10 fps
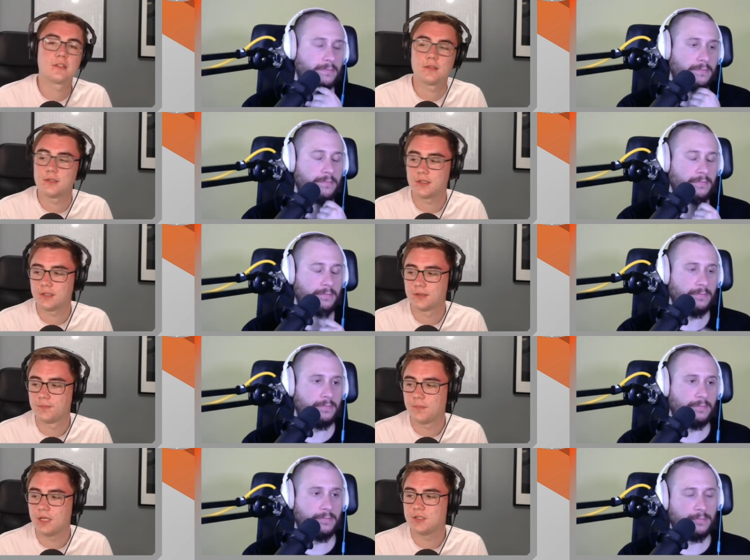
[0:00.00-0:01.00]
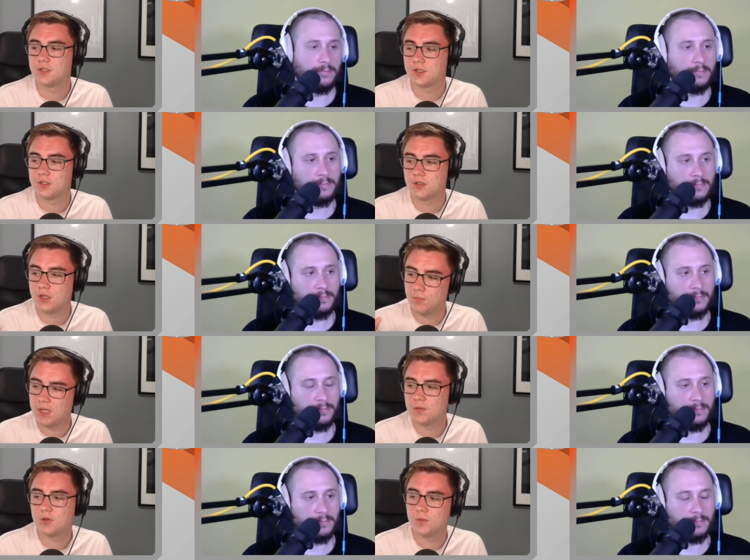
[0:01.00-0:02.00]
Speaker 1: longer. It's just the
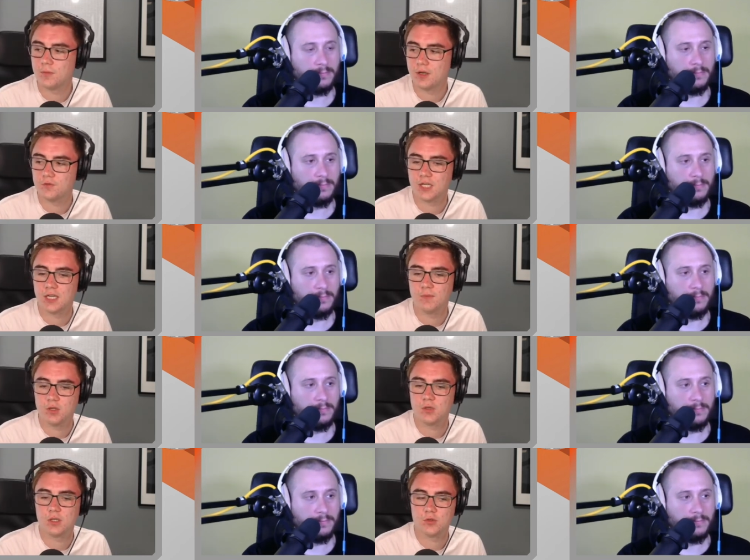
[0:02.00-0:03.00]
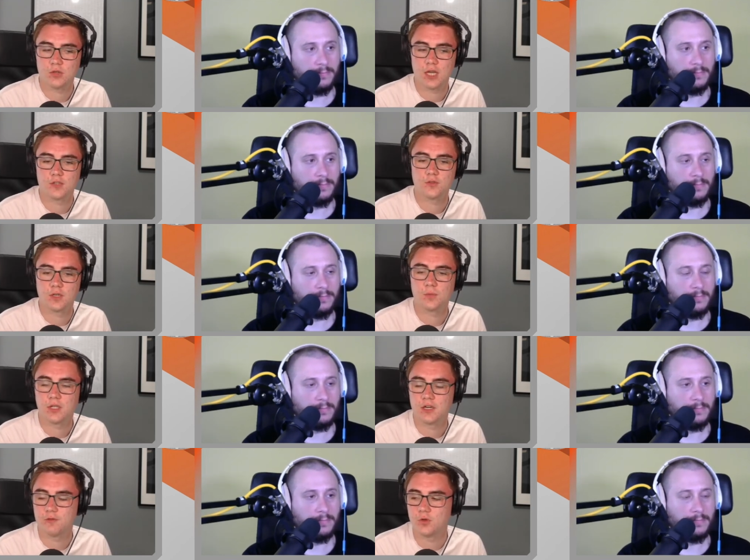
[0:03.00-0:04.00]
minimum amount of time that you can transfer in a
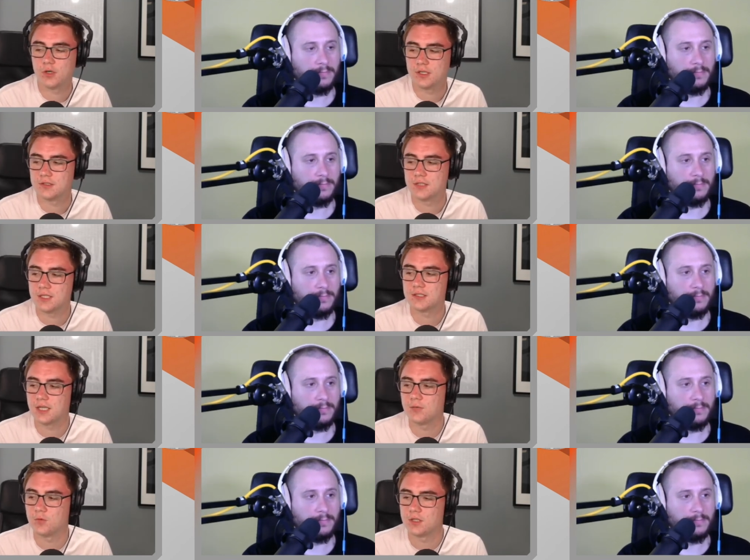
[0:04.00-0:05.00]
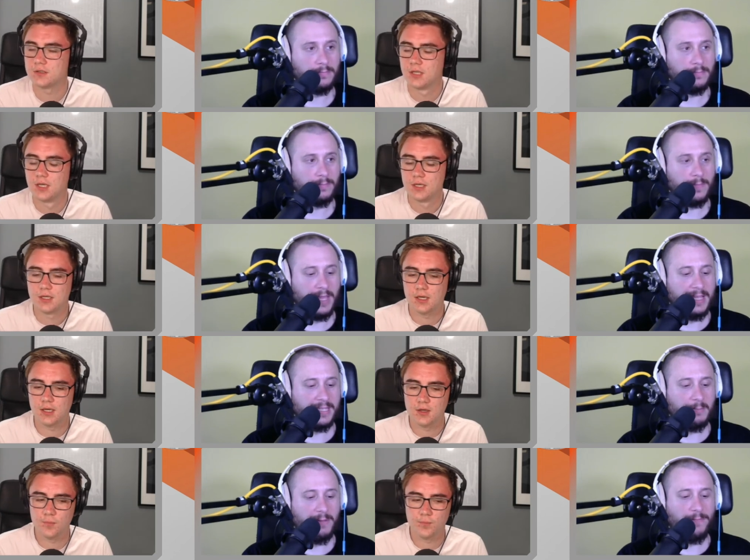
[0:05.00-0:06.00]
player for is six game weeks.
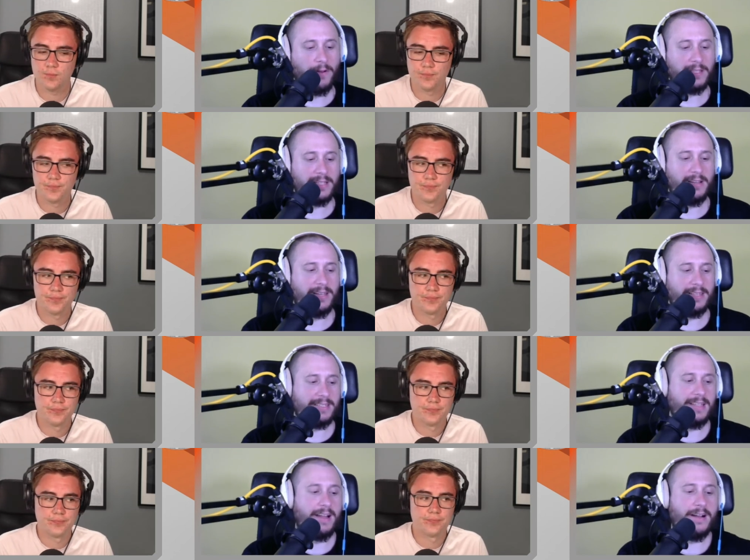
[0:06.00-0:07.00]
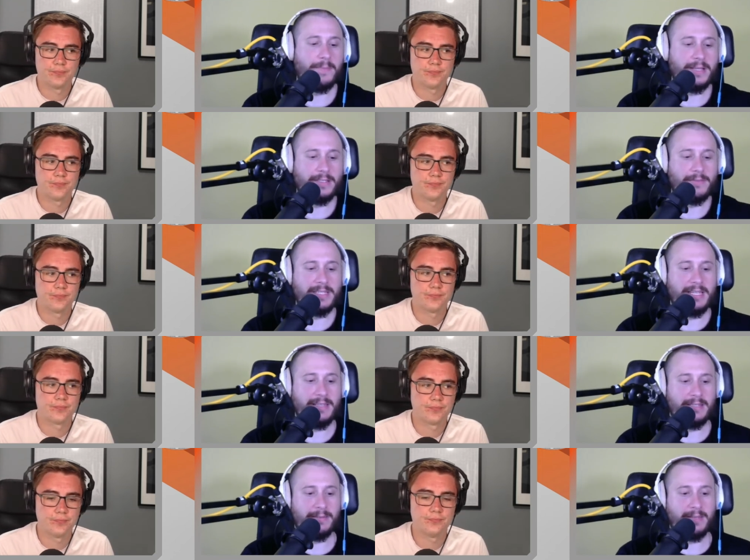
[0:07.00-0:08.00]
Um, it's going to be
Speaker 2: volatile at the start because
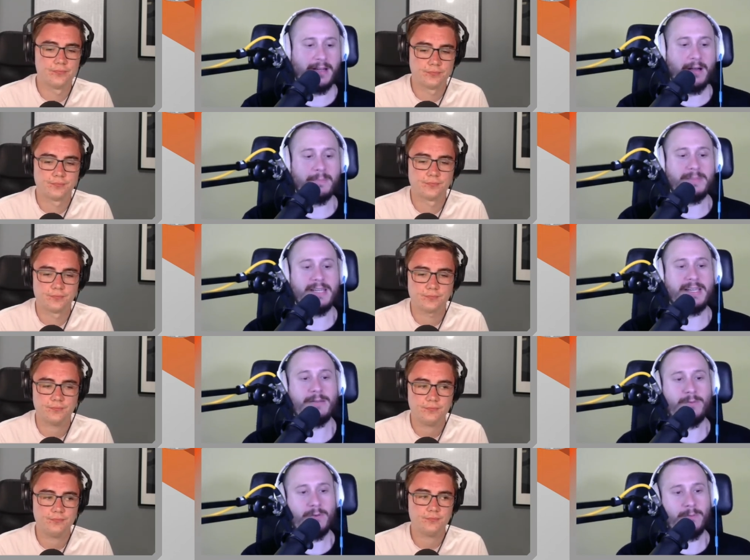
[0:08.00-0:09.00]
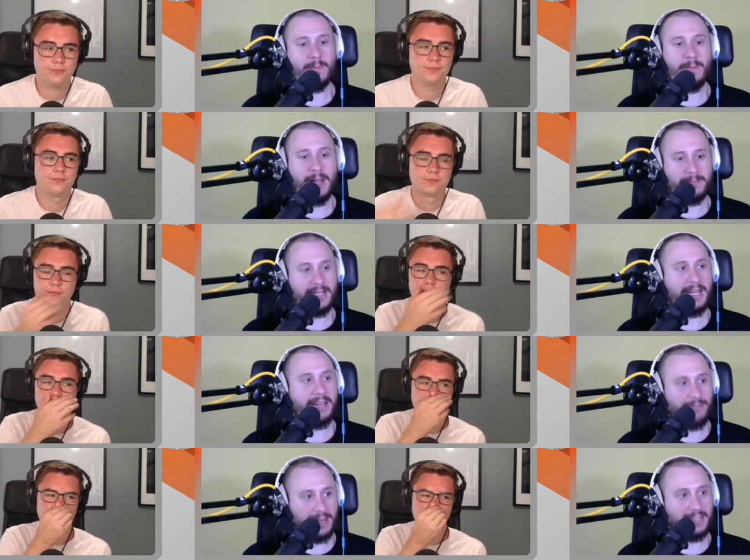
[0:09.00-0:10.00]
obviously the the hub ticker will be
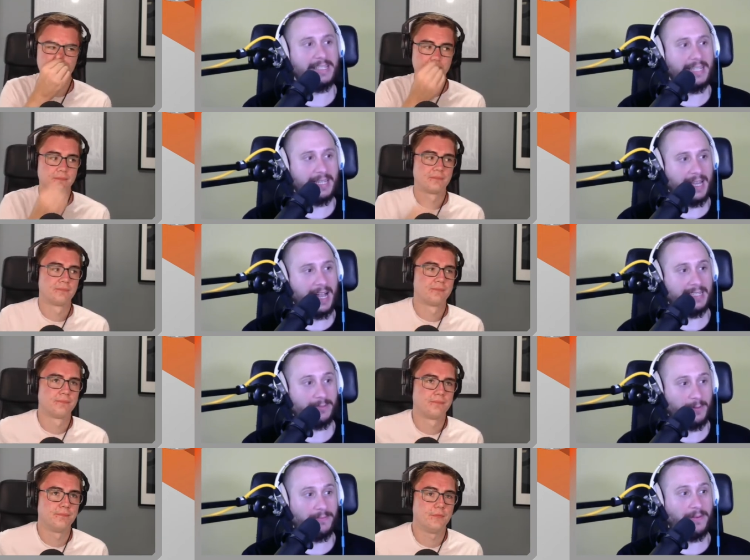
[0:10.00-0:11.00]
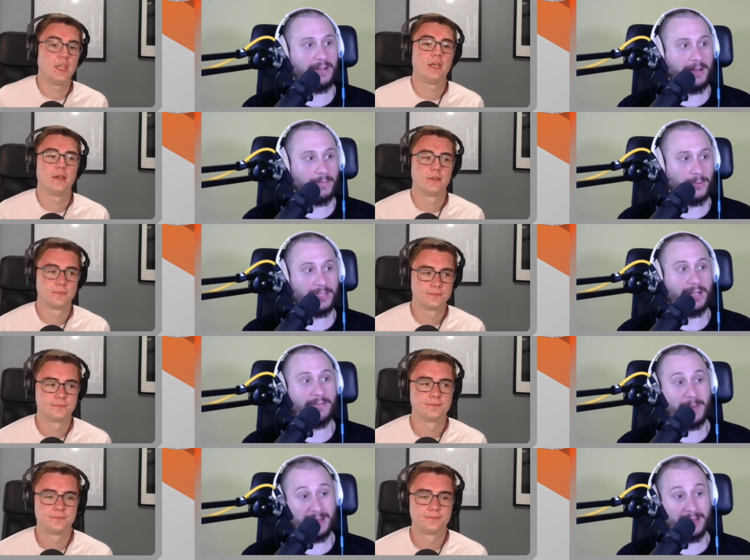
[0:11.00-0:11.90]
updated regularly as we yeah. find out more stuff